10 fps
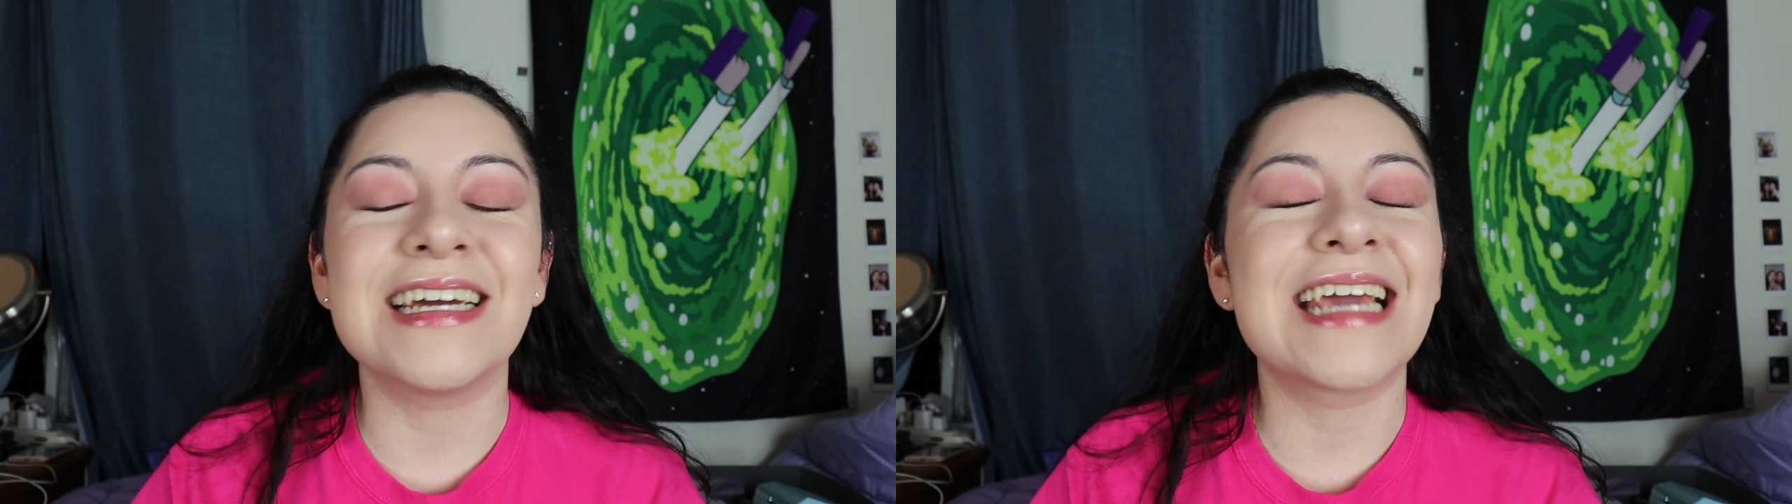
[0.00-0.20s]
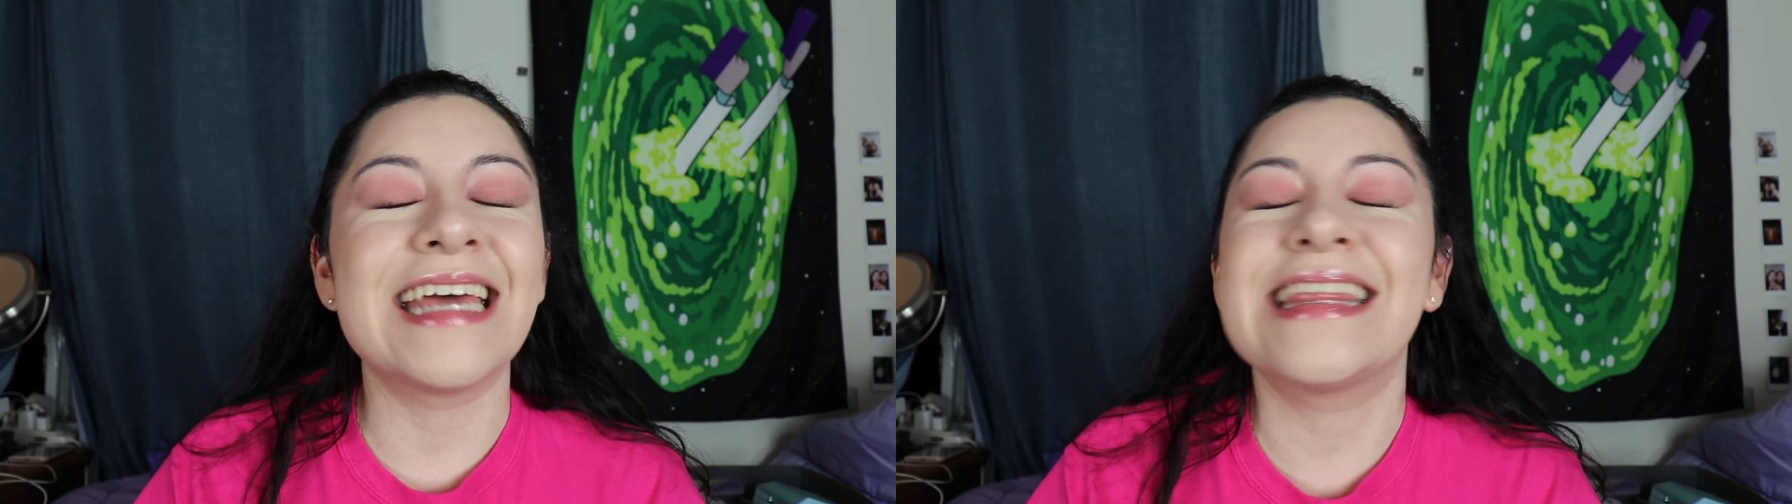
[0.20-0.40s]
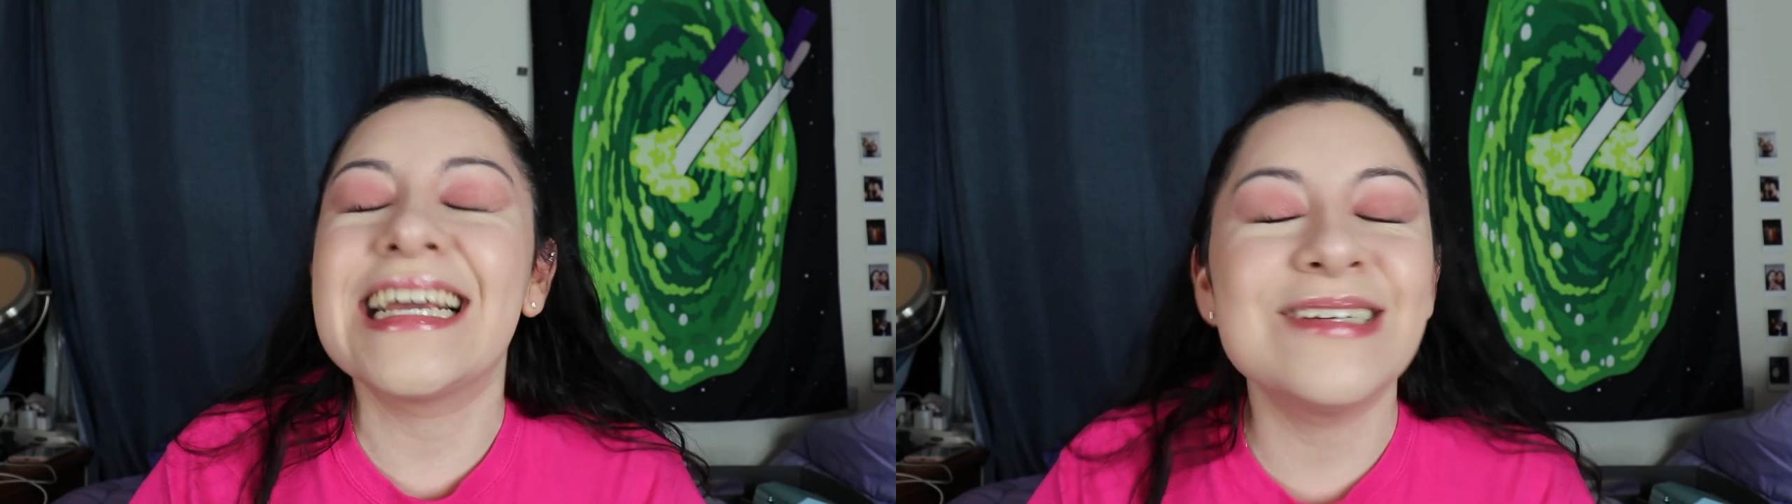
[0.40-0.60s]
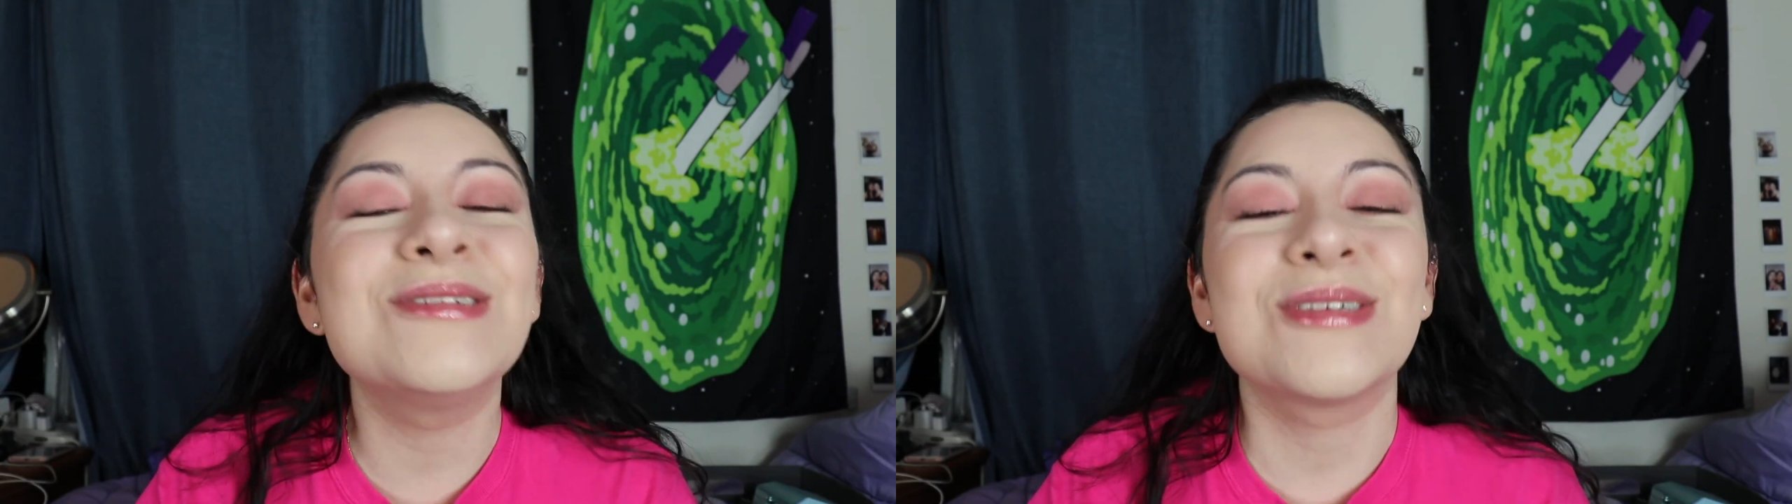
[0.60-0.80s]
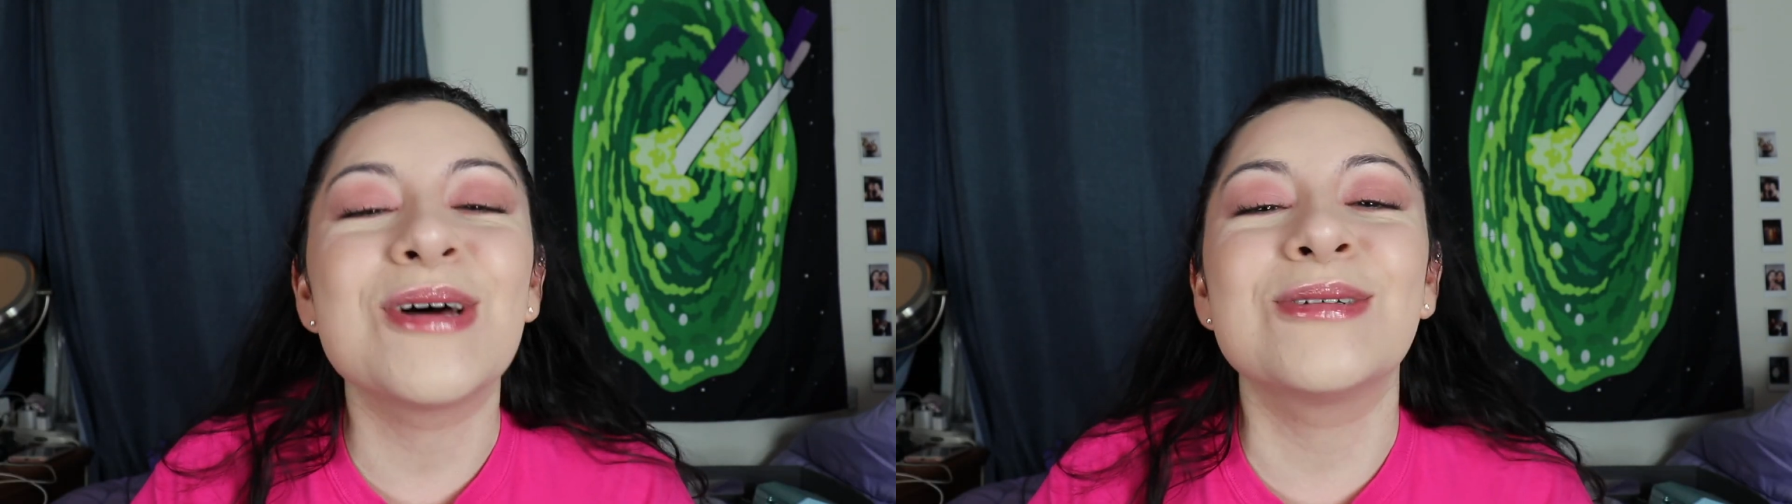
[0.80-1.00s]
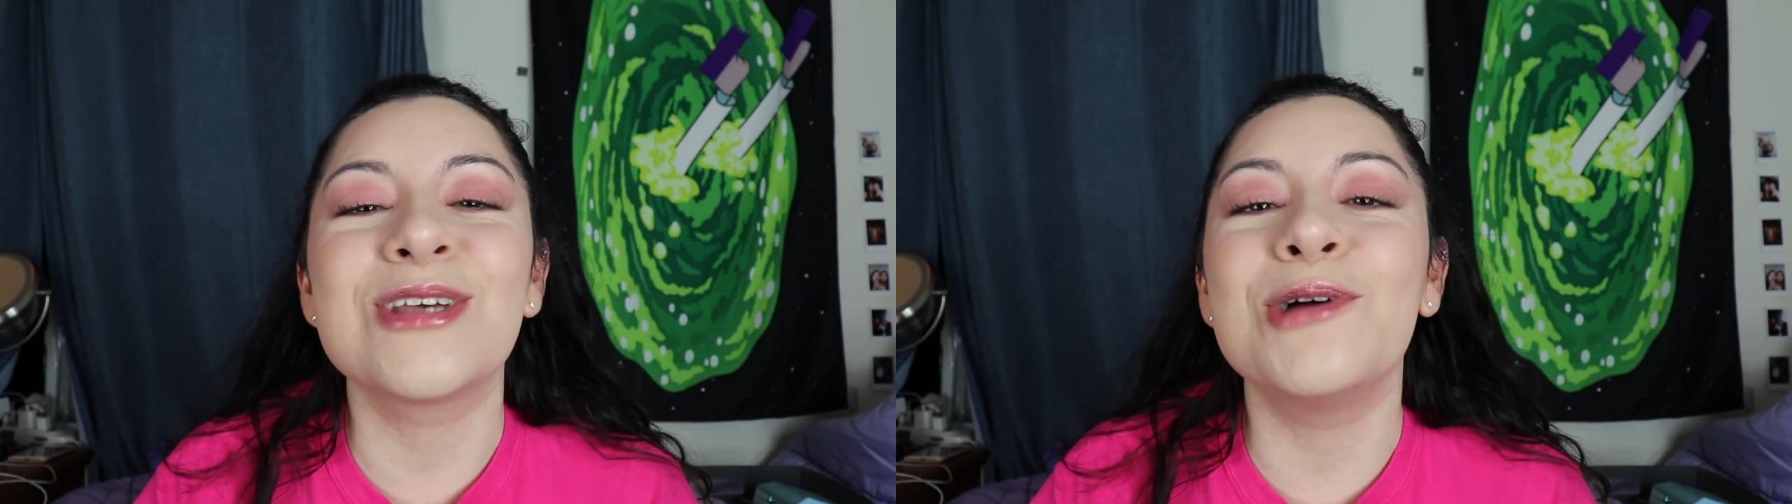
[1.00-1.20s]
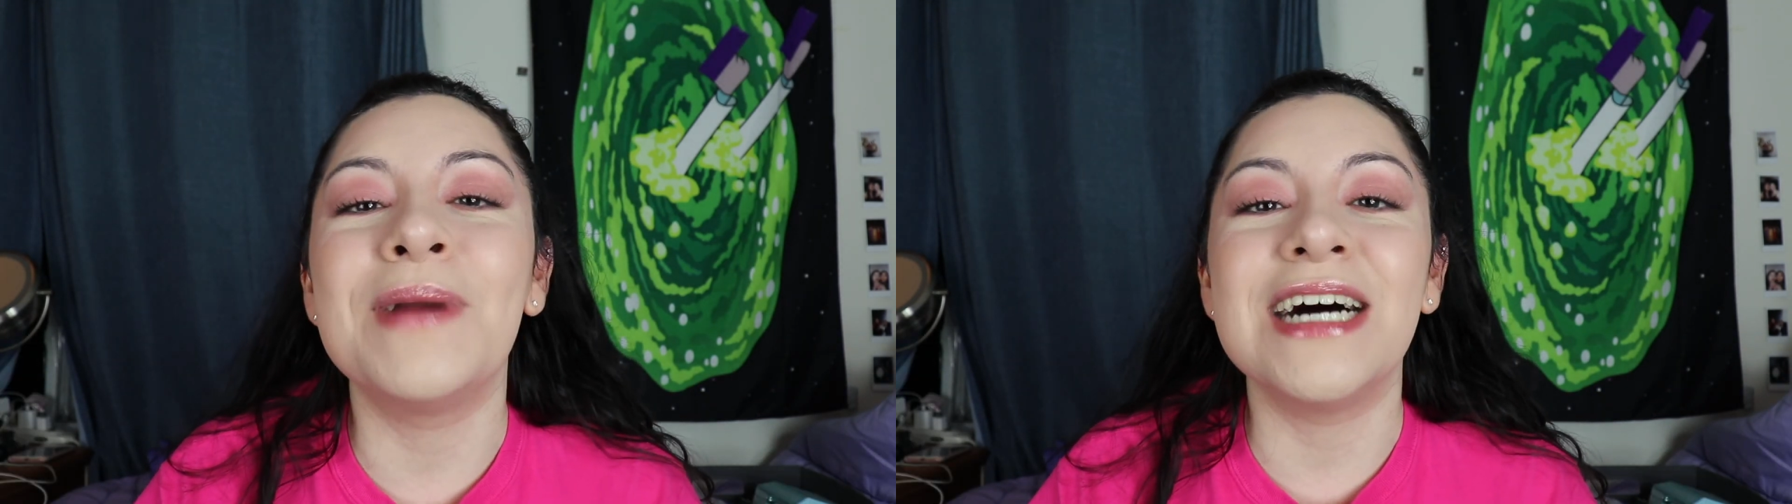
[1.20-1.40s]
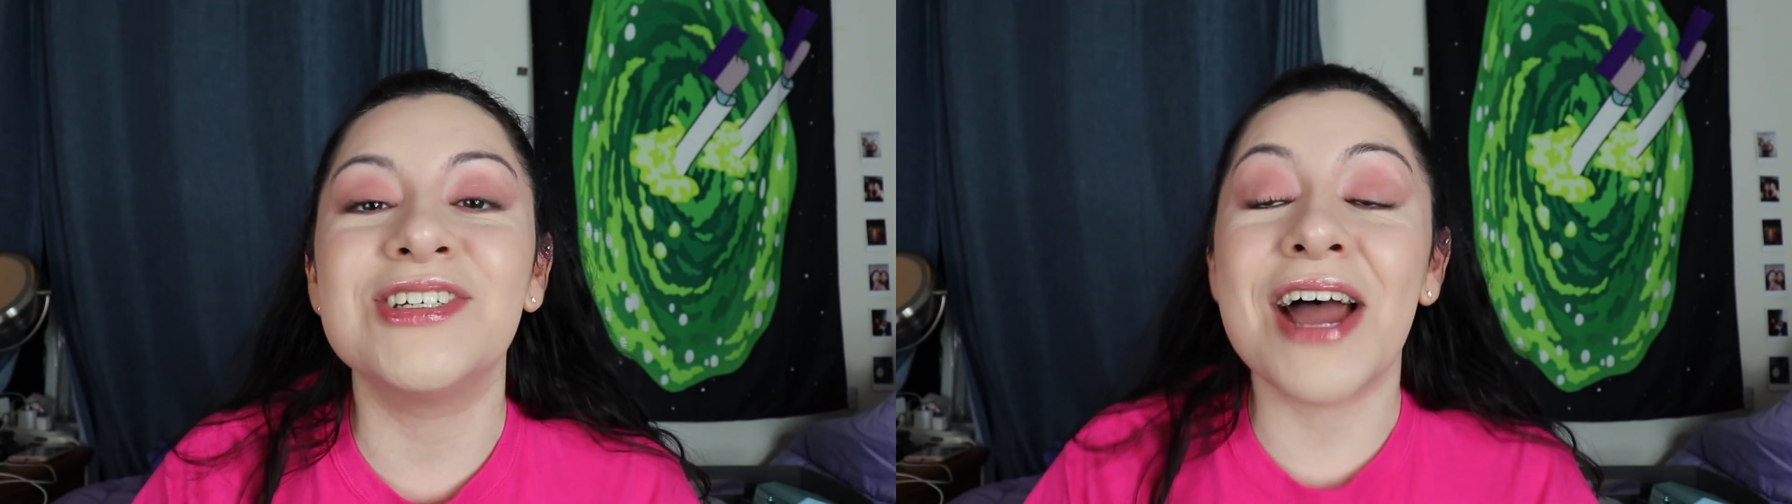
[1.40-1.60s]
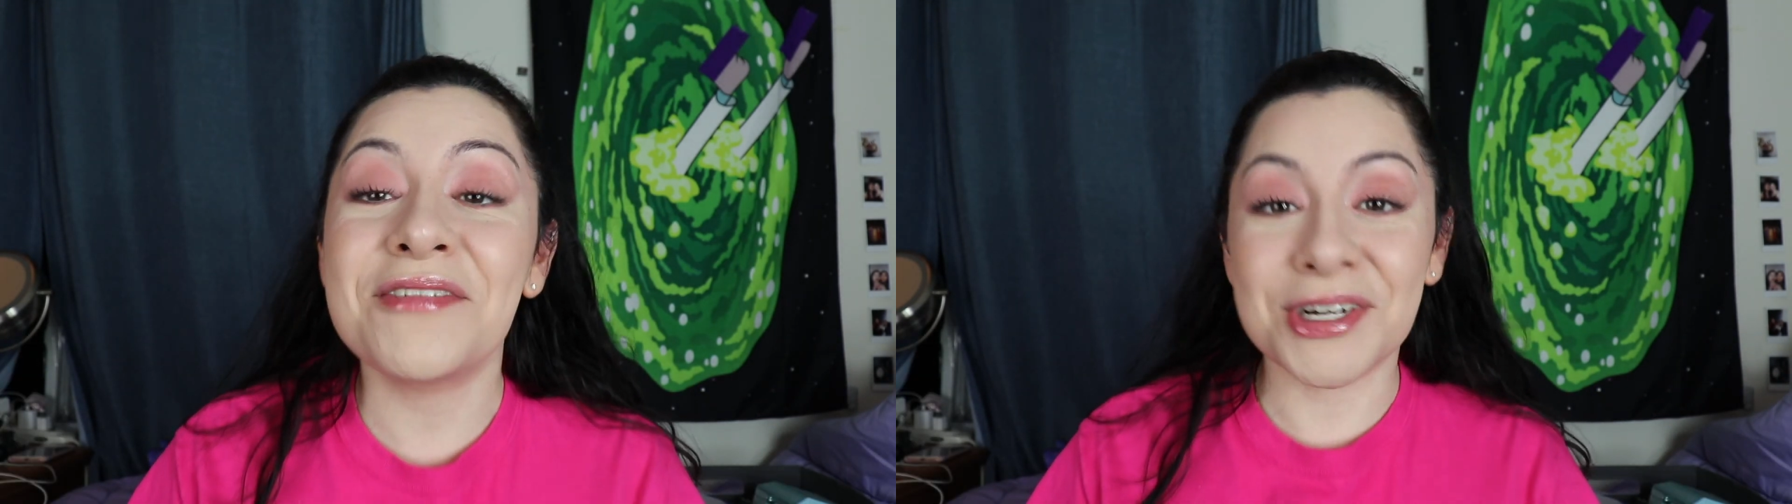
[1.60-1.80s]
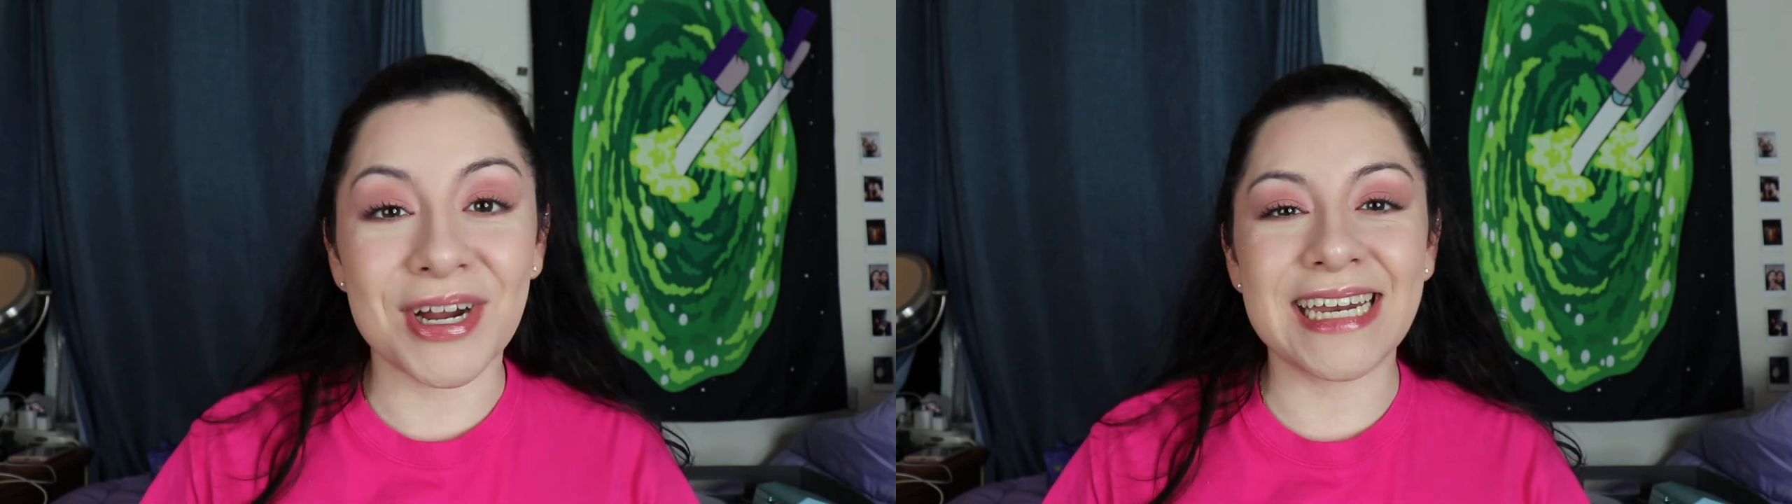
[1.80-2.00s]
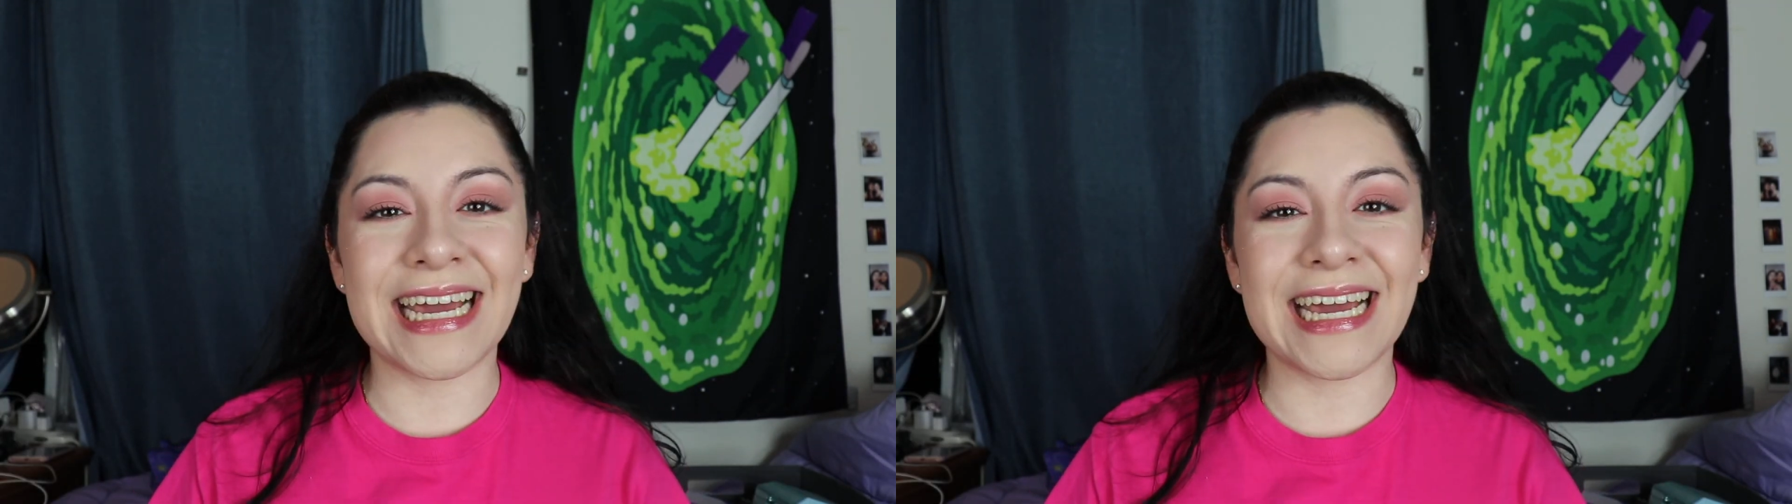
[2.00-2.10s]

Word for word: Again, thank you so, so much. Have a great